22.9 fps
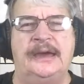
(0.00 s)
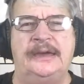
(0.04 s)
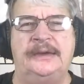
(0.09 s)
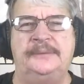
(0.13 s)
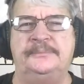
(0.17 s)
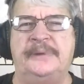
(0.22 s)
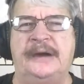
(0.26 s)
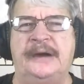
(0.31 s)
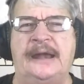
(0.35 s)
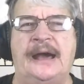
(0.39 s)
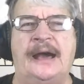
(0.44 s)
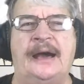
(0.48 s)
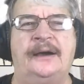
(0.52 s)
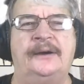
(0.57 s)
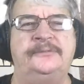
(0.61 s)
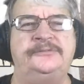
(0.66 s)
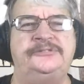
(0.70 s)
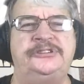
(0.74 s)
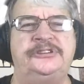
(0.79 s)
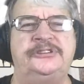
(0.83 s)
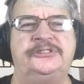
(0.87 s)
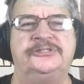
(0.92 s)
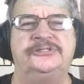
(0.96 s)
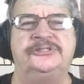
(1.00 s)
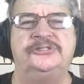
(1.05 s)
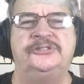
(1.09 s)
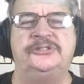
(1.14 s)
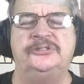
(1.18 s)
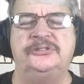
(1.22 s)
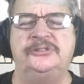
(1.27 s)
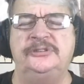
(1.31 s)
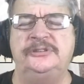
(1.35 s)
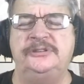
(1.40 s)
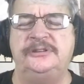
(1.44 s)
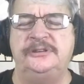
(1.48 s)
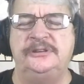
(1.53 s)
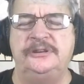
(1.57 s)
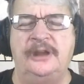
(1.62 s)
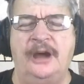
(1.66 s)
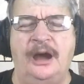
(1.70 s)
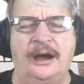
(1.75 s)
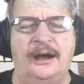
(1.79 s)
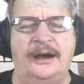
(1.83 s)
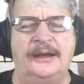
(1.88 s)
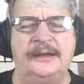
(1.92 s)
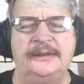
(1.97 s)
but I just could
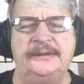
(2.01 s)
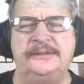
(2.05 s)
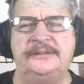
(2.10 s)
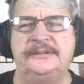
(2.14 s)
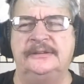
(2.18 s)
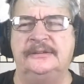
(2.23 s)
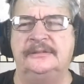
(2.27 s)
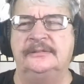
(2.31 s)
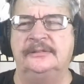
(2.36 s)
not